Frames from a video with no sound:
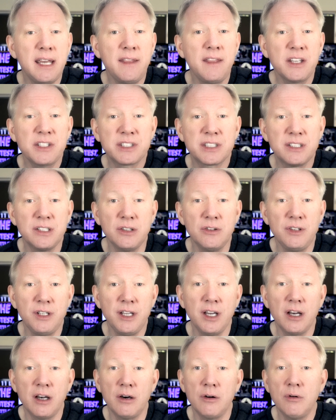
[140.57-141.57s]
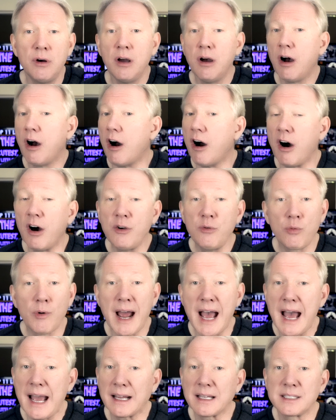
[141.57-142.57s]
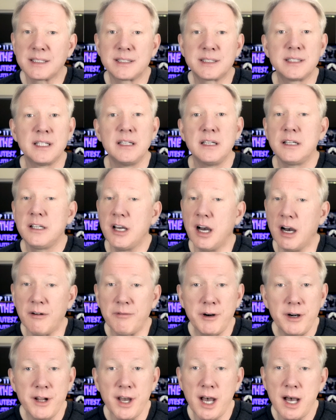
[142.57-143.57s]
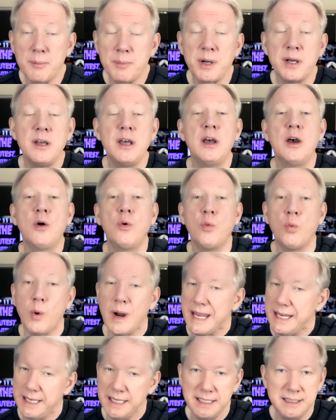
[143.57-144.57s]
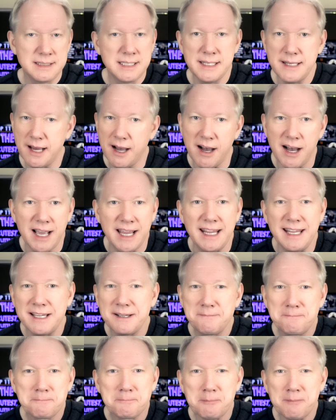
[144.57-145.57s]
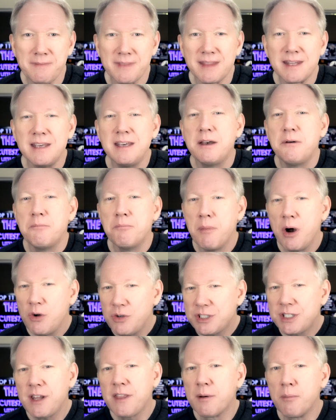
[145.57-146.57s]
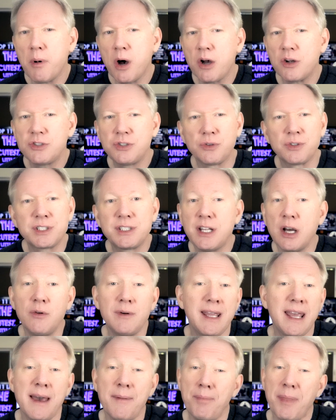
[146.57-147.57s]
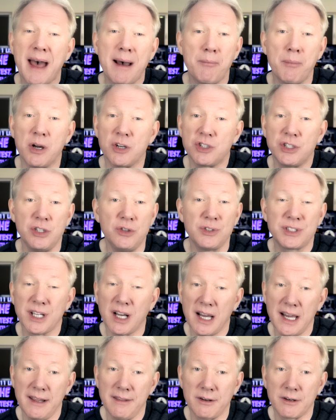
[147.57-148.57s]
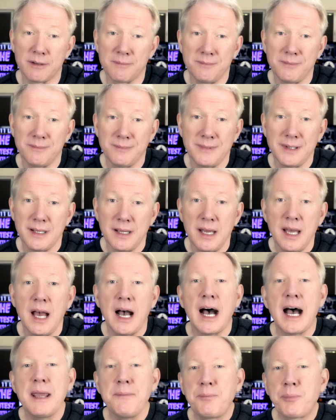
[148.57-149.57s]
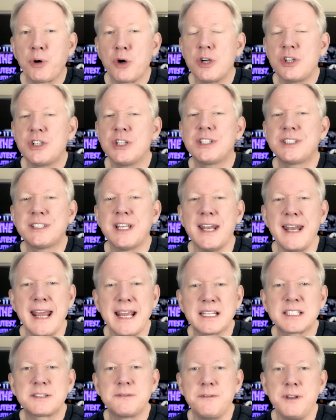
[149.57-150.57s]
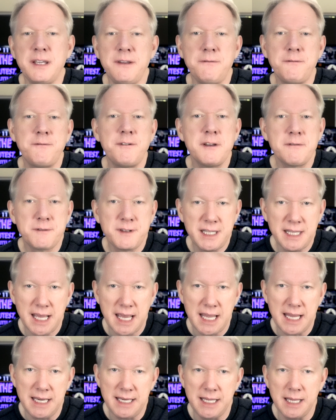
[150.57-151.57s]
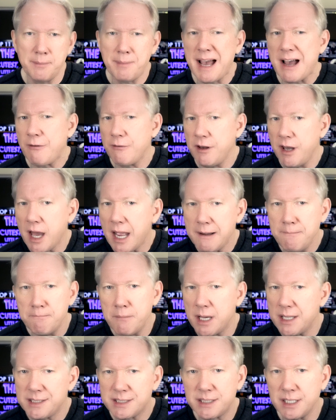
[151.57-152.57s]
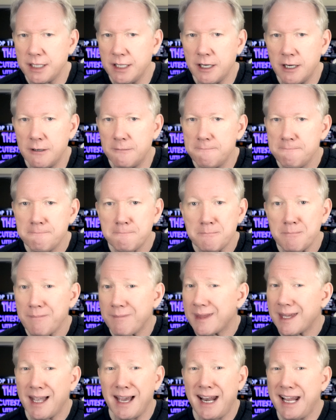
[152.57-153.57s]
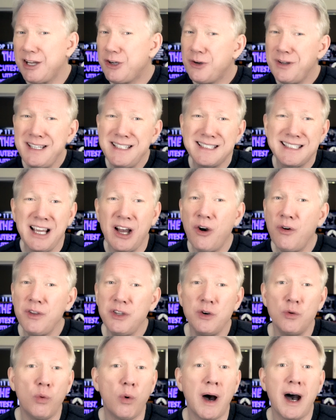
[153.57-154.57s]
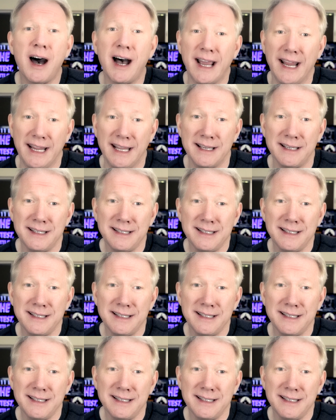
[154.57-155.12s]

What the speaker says: in the studio, on racks, covered up, waiting to die. Most of the modules don't get that much use either. I purchased an XV5080 about 9 months ago, and I couldn't tell you why.